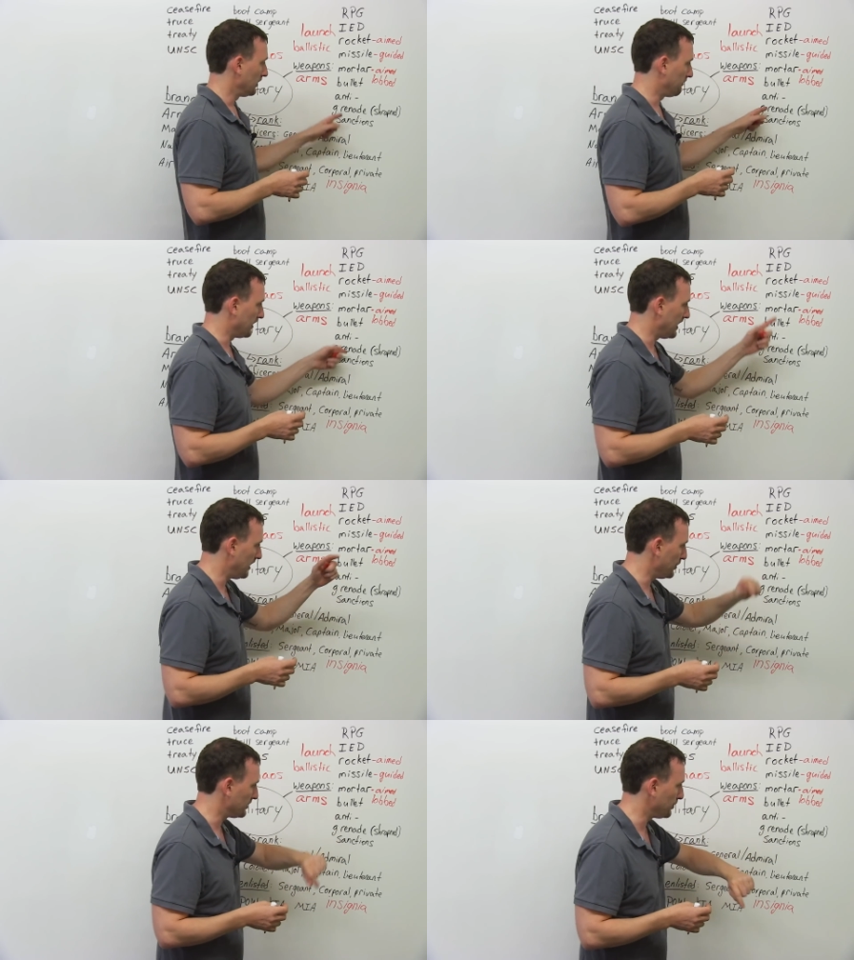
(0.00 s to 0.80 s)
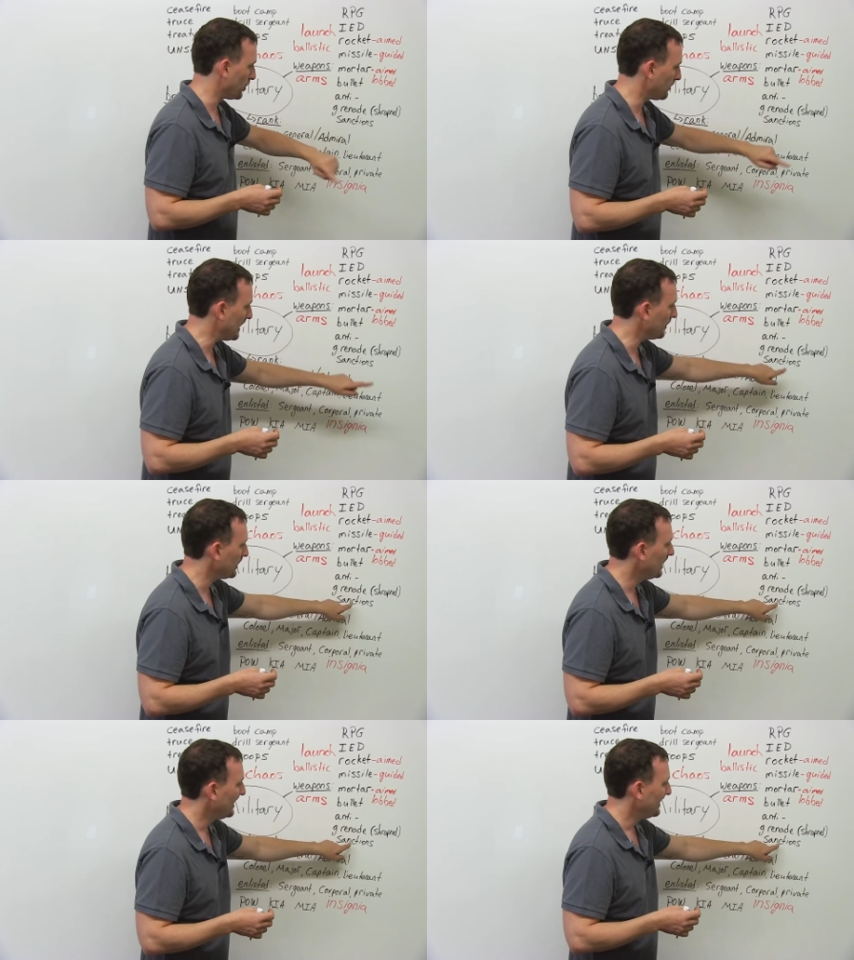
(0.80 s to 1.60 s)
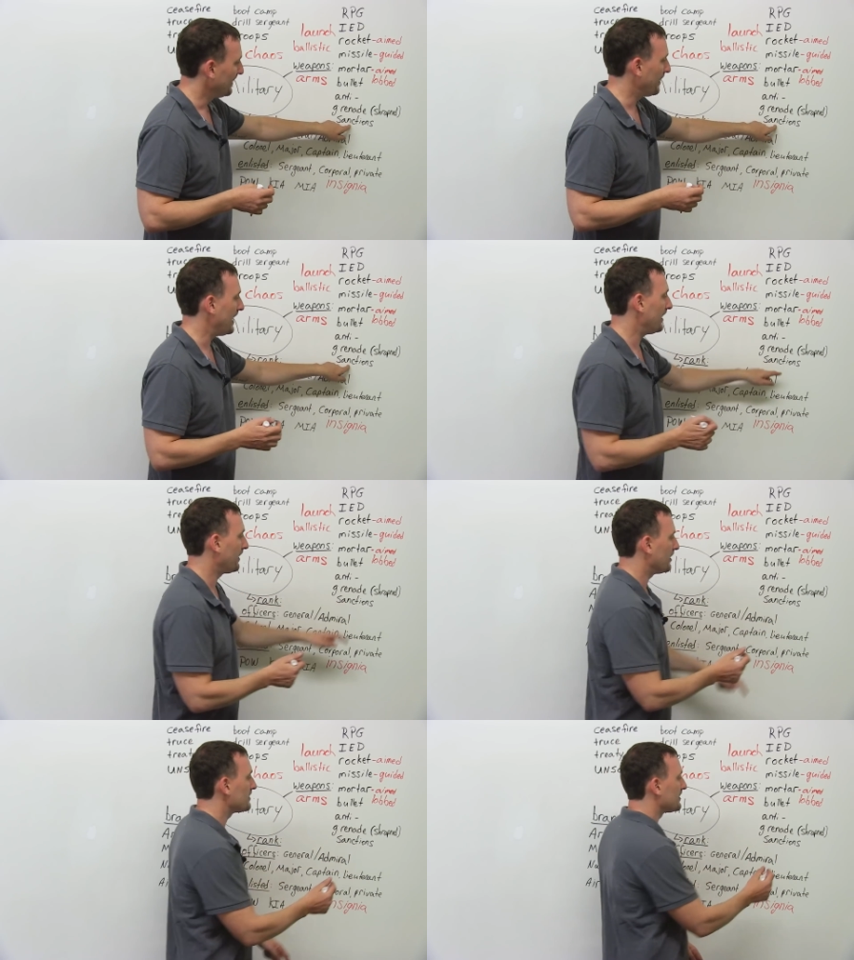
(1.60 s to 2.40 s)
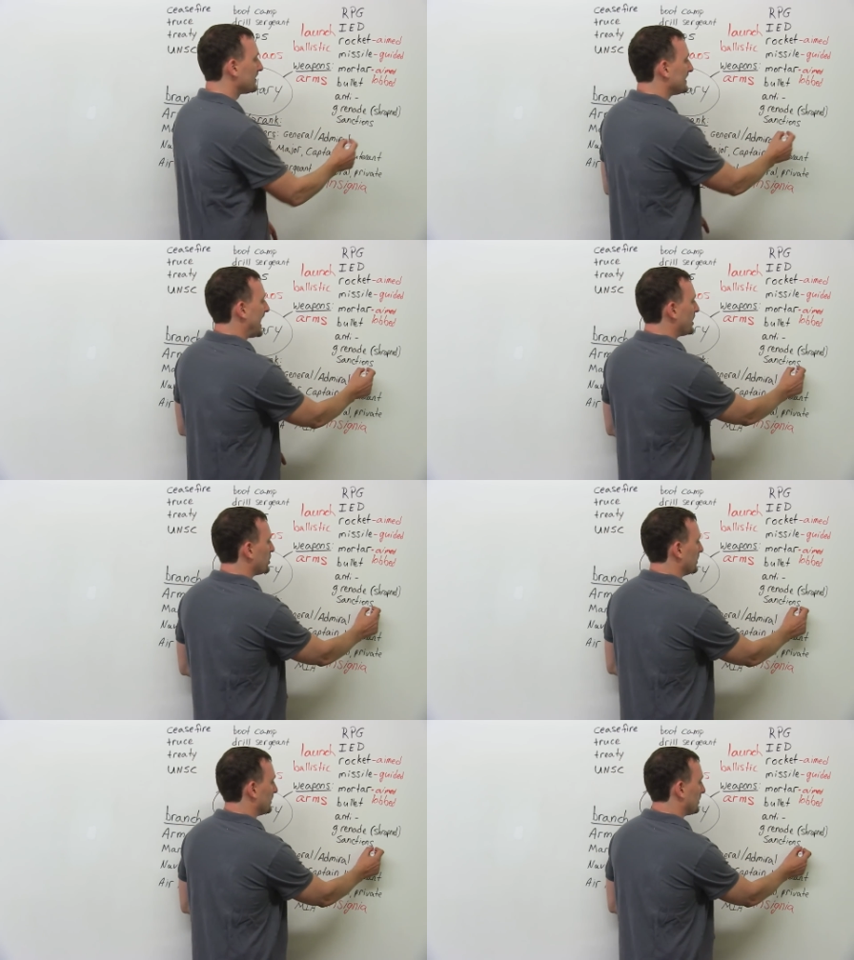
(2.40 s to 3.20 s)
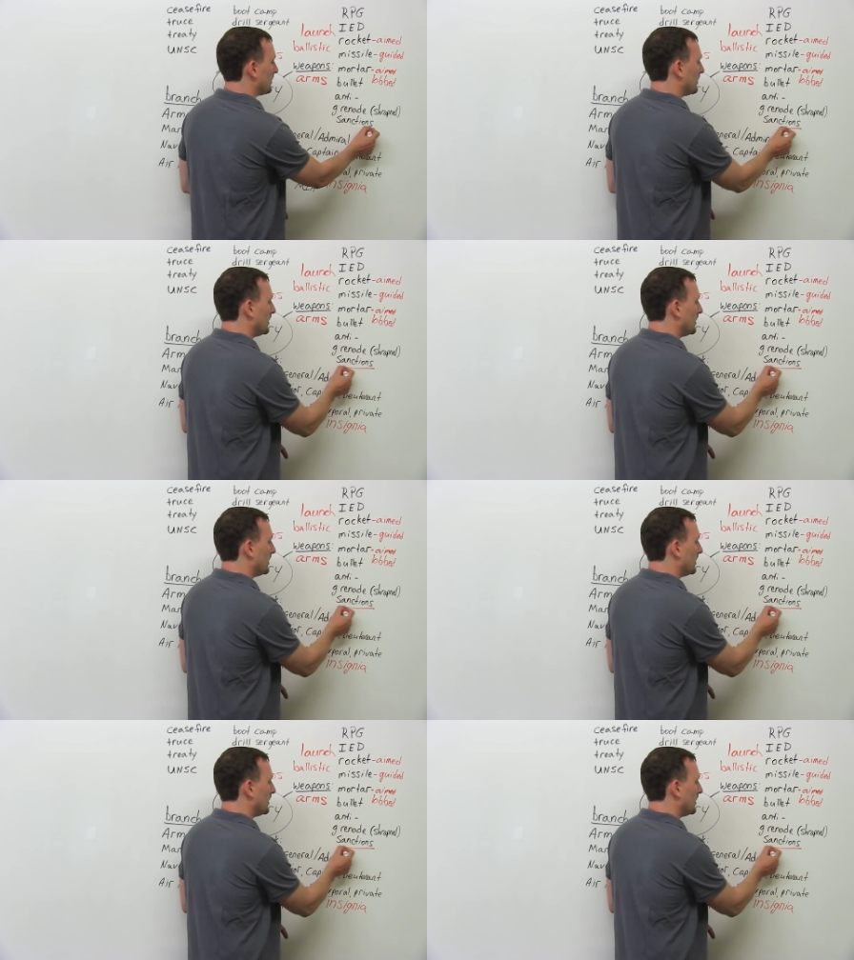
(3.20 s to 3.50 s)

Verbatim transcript: Grenade we spoke about. Then there's sanctions.